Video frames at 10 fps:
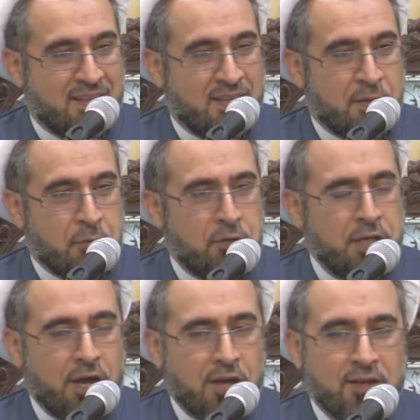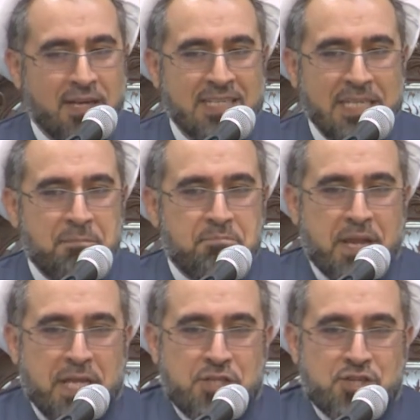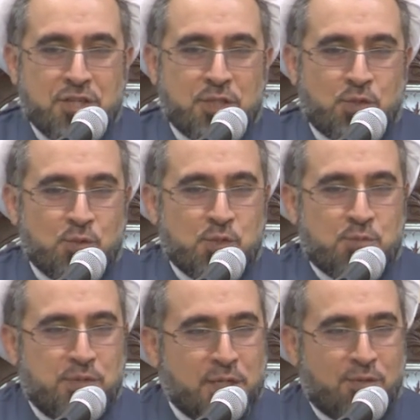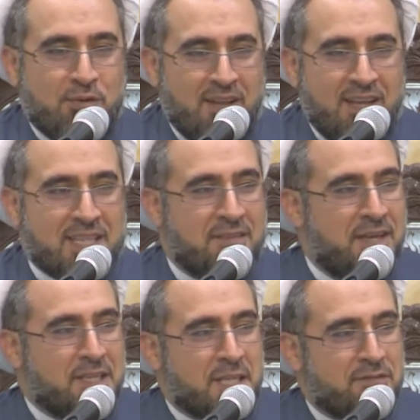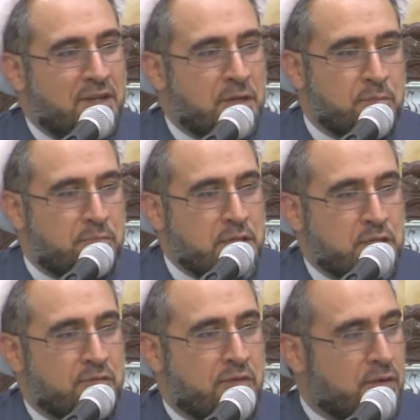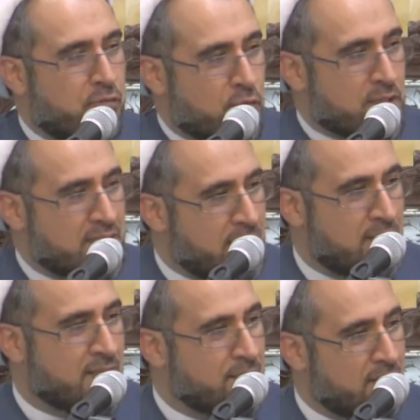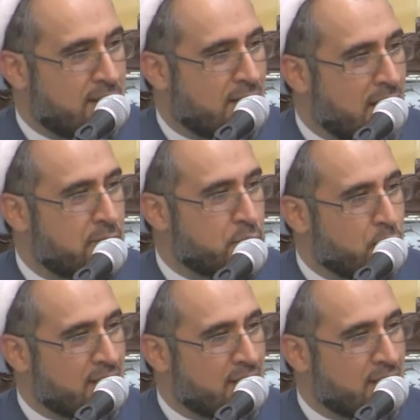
We are not impatient to speak to Allah the way that we are impatient for a worldly loved one.